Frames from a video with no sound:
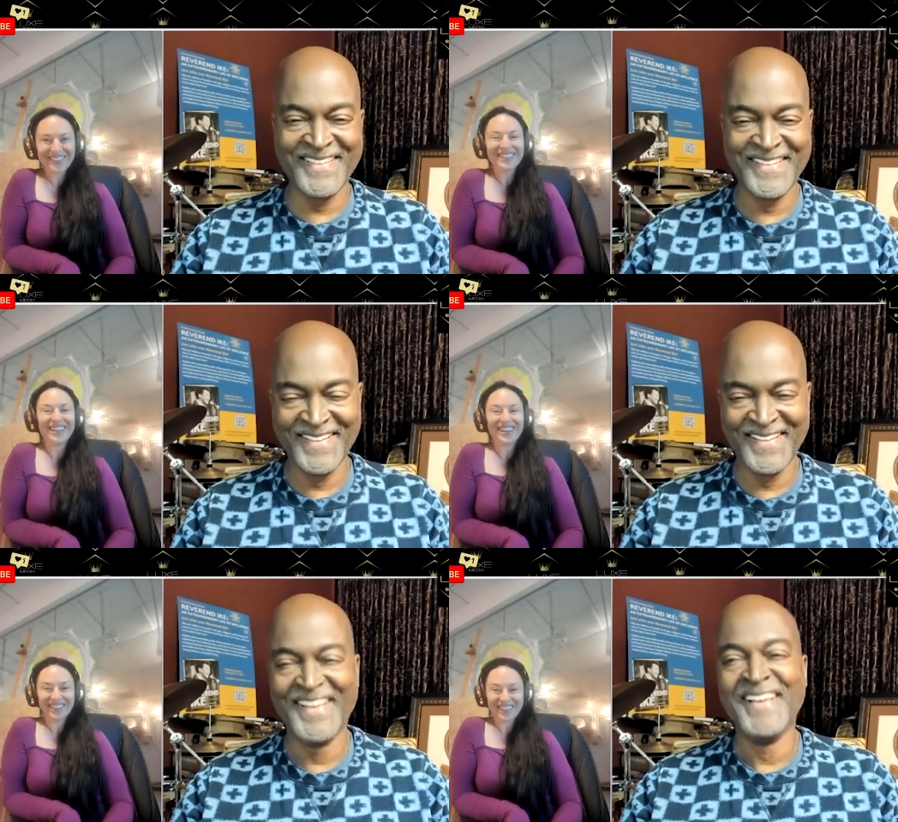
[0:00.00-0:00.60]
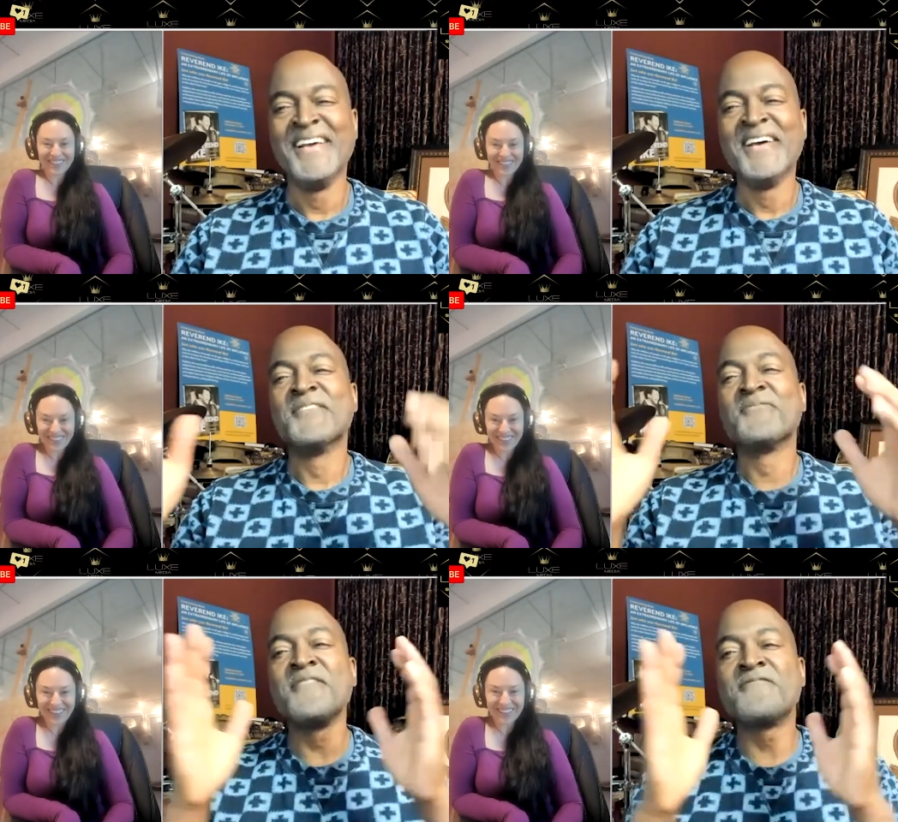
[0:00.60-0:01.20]
Speaker 1: yeah.
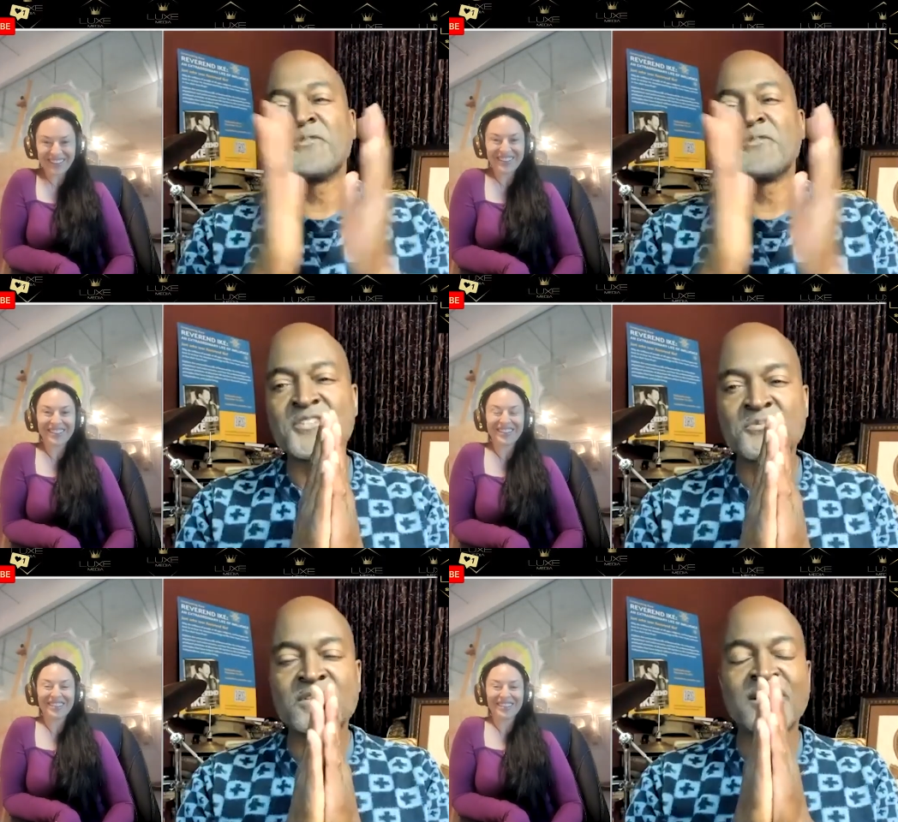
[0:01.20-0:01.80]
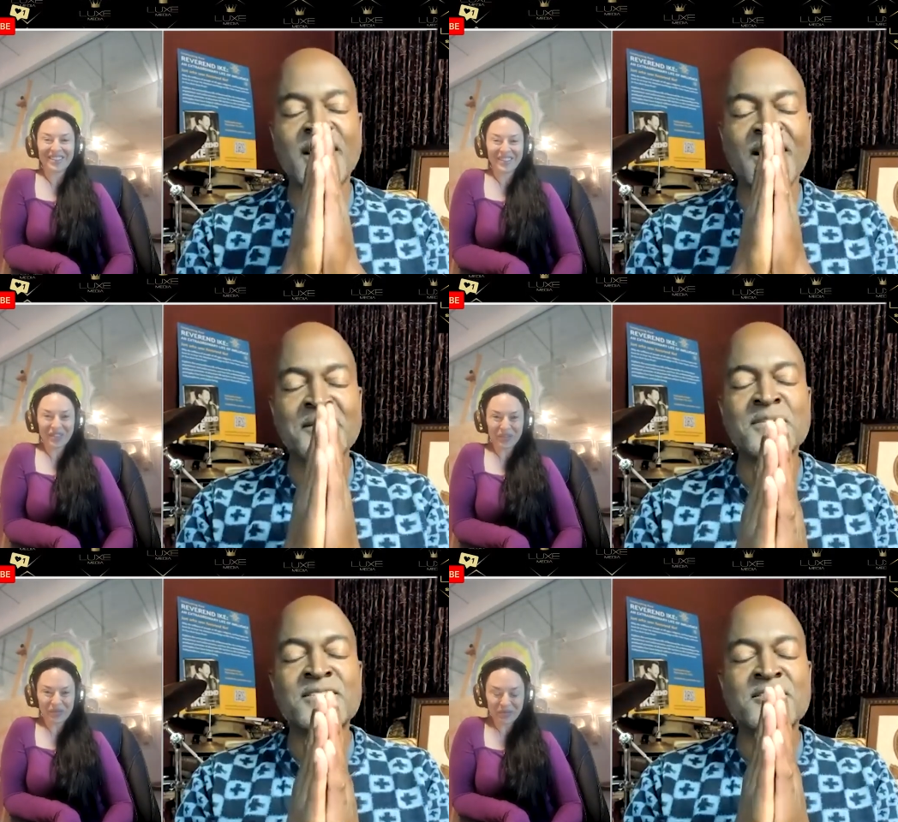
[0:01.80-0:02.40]
Refocus yeah. with the
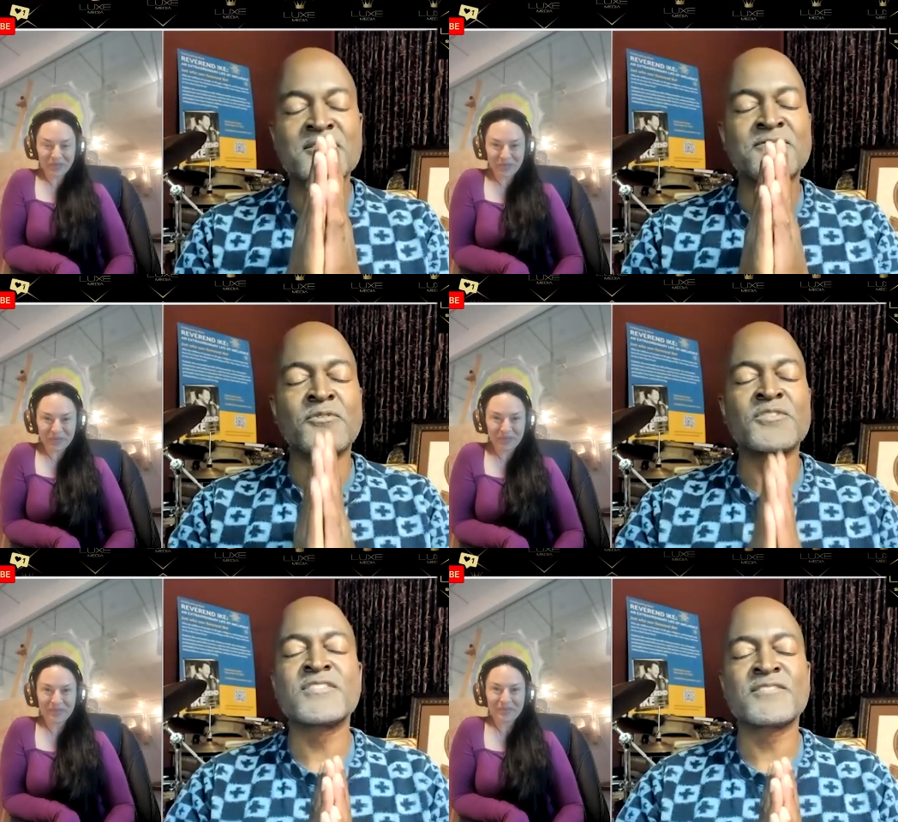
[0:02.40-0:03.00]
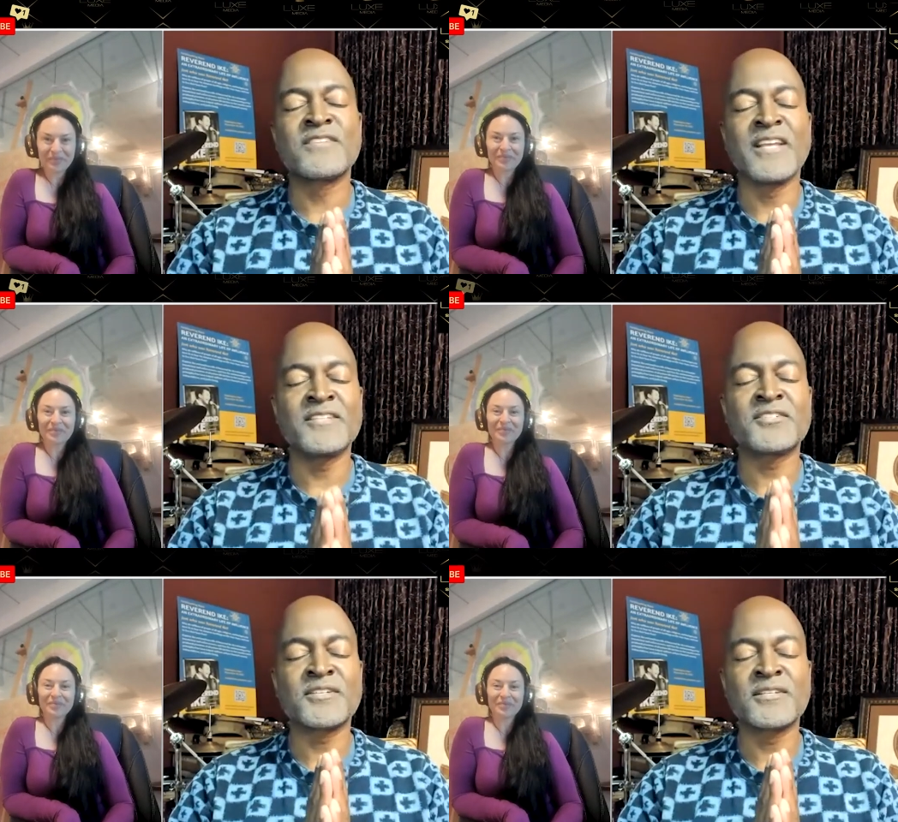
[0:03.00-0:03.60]
elements and the forces of
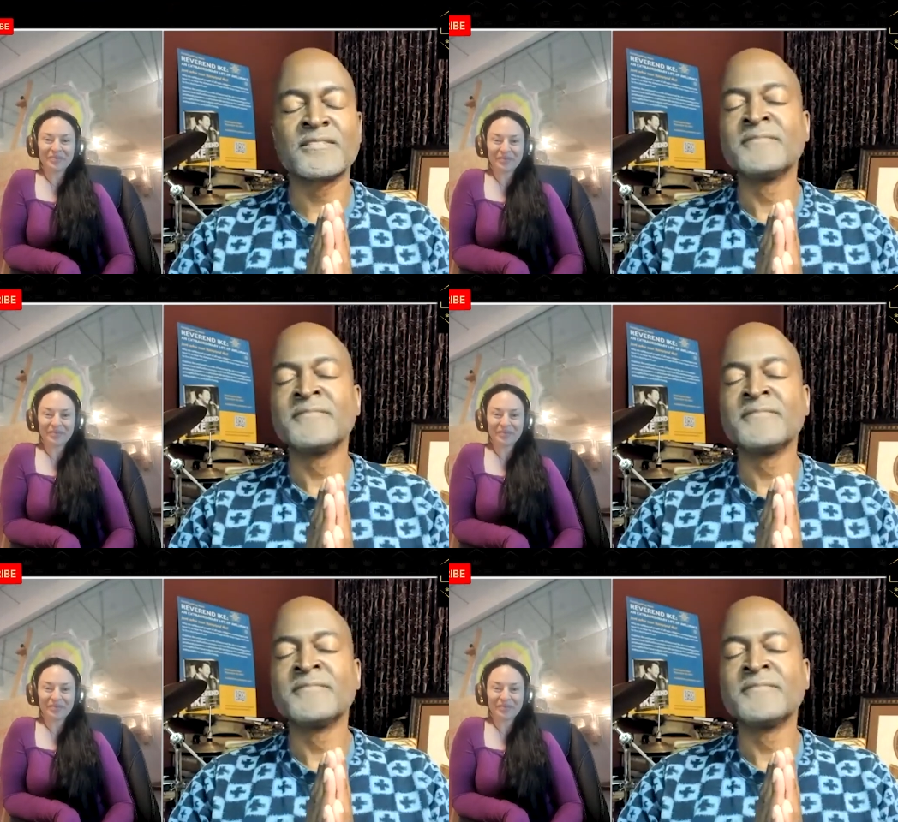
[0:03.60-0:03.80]
nature.